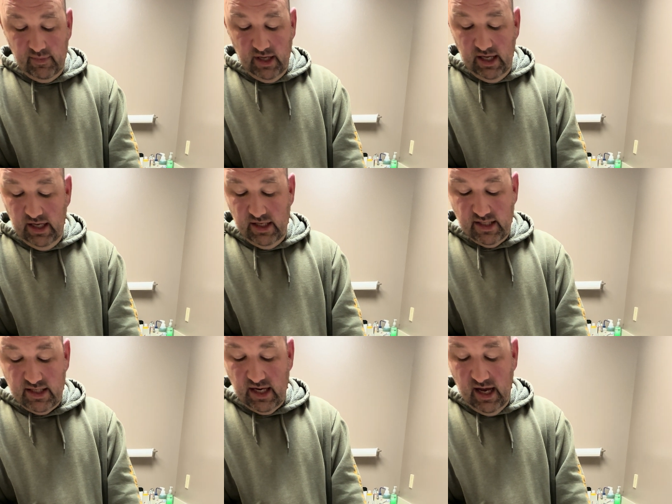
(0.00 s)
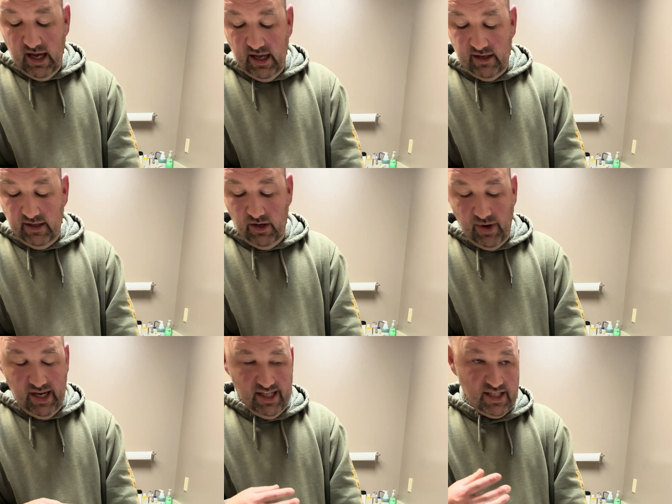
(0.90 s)
he's,
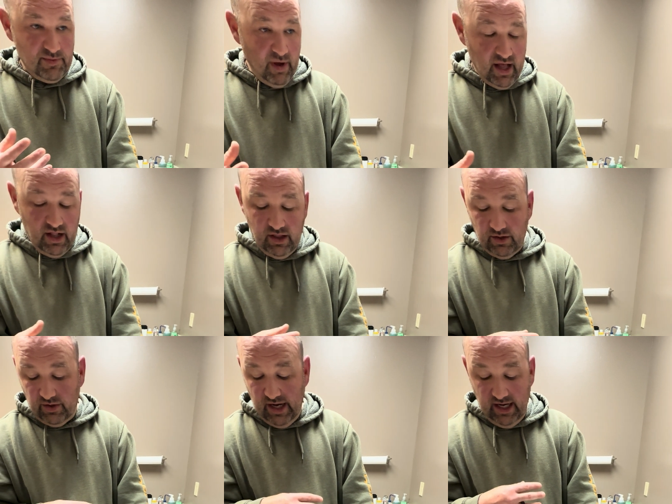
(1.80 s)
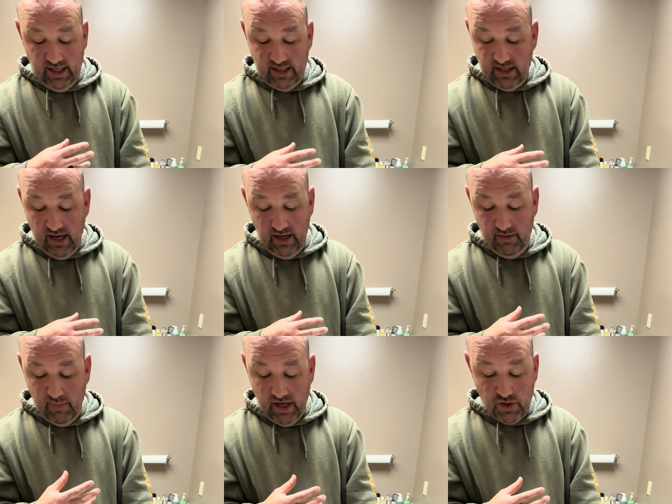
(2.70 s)
any smell or any
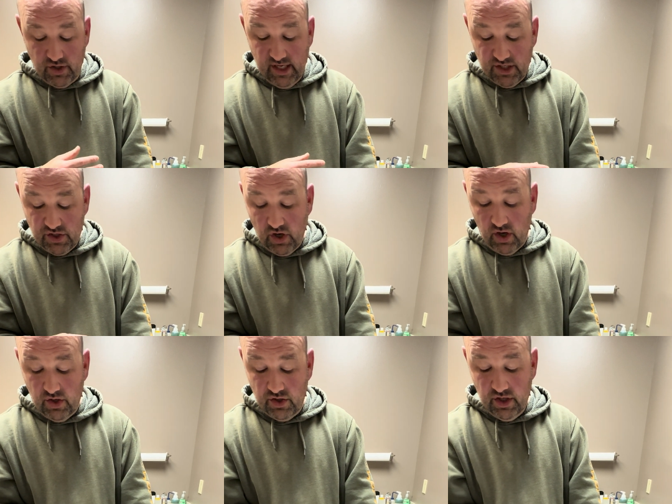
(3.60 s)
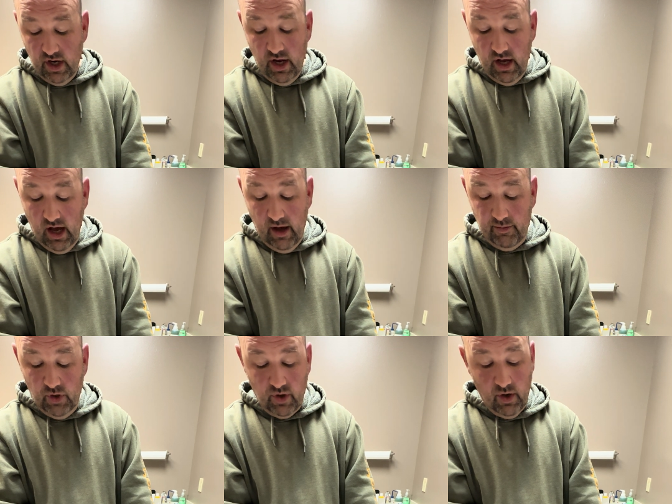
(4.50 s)
major discharge,
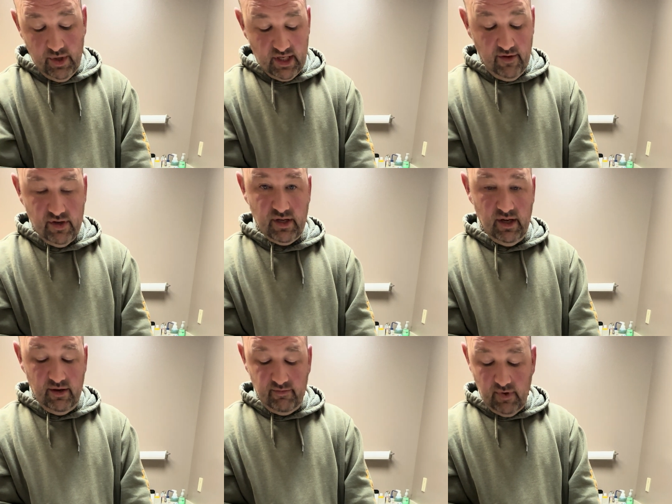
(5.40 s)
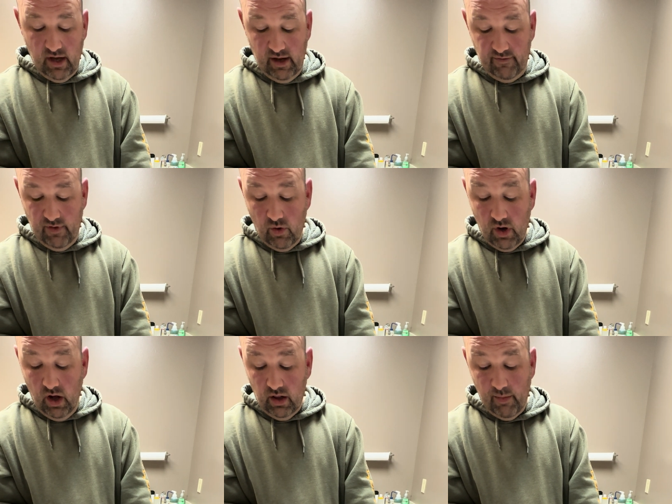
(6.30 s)
you can always give us a phone
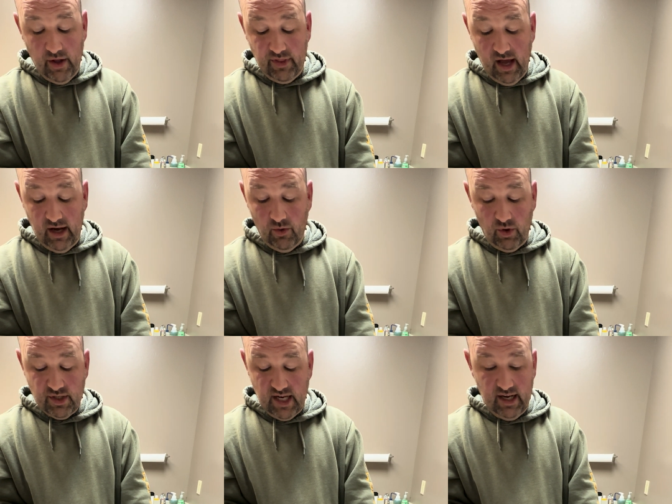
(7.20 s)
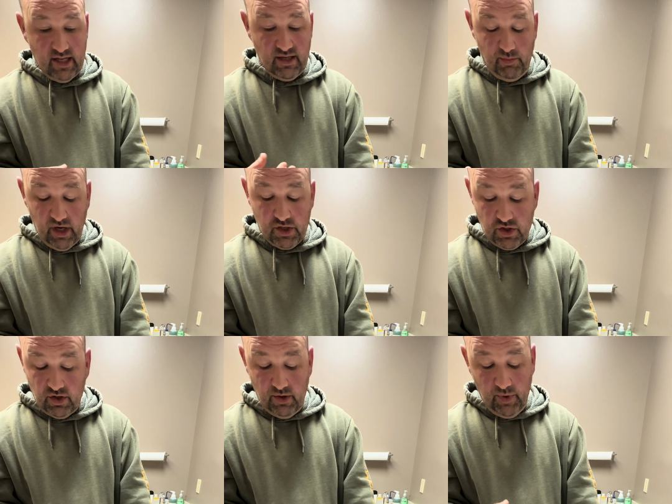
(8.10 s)
call about that or send us a
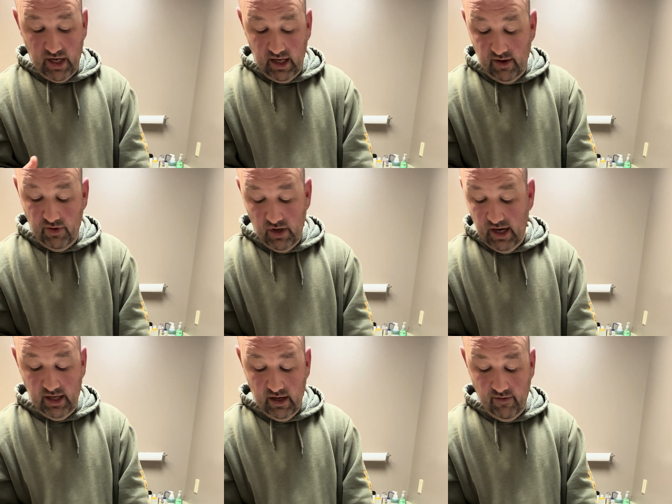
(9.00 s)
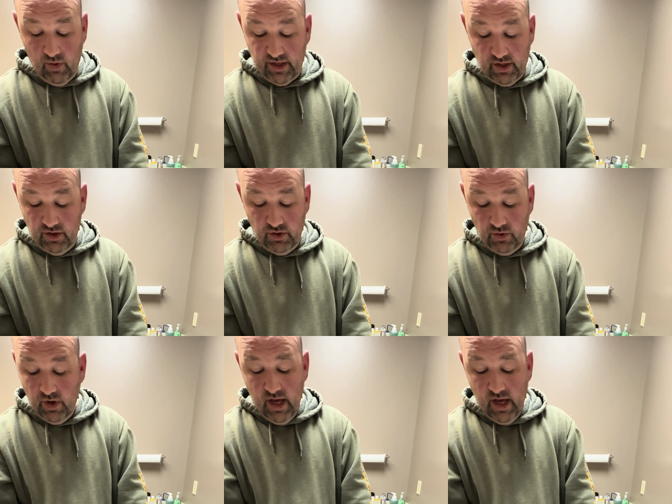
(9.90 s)
picture and we can give you an idea of what to do.